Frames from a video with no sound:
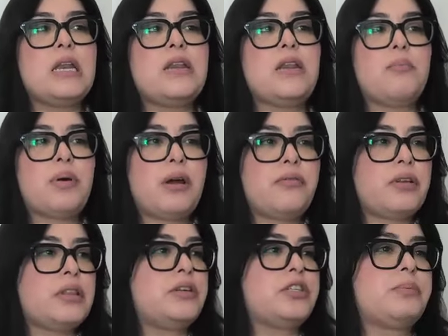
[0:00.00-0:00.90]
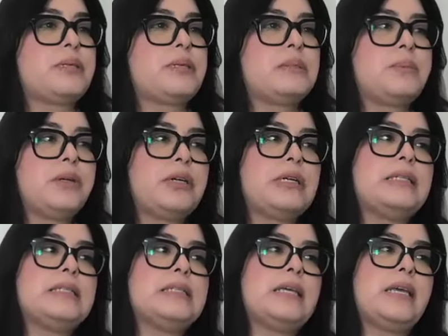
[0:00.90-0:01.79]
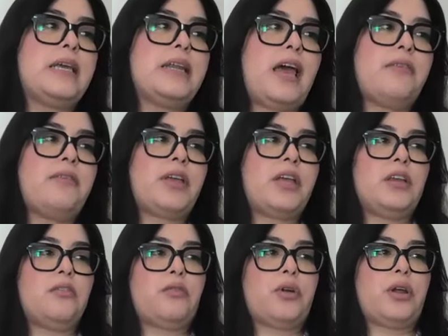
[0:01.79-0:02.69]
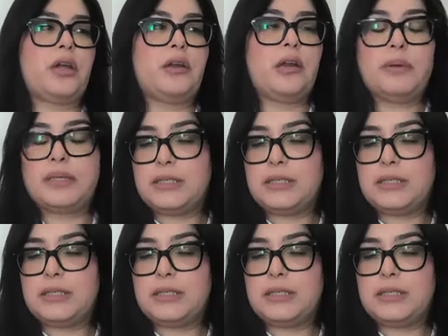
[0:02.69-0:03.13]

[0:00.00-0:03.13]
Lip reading: nonprofit leadership experience, and advocating for economic